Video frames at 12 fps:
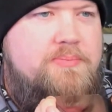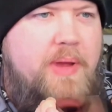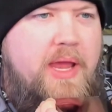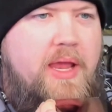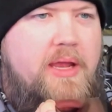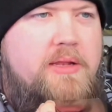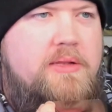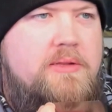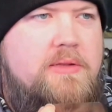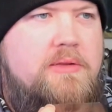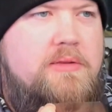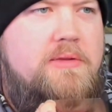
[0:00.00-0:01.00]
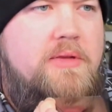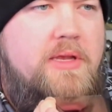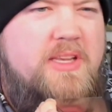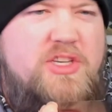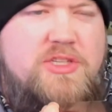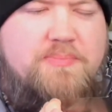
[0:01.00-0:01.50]
paint,
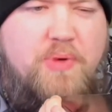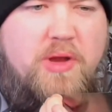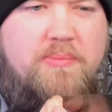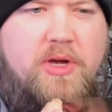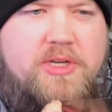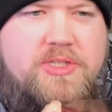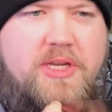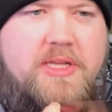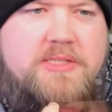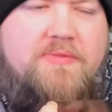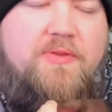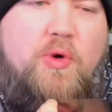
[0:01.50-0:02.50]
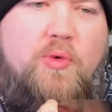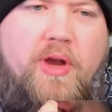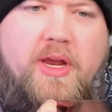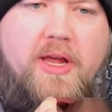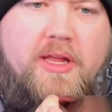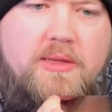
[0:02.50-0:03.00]
it just pretty much needs a full
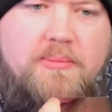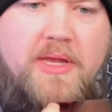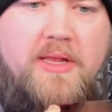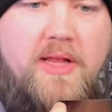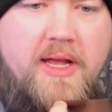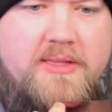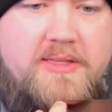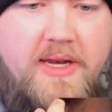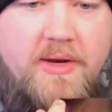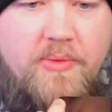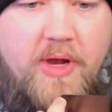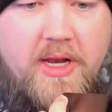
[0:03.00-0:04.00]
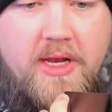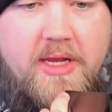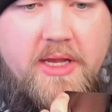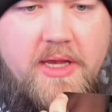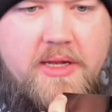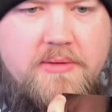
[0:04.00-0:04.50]
rehab to be like tenant ready
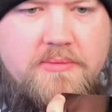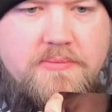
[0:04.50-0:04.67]
again.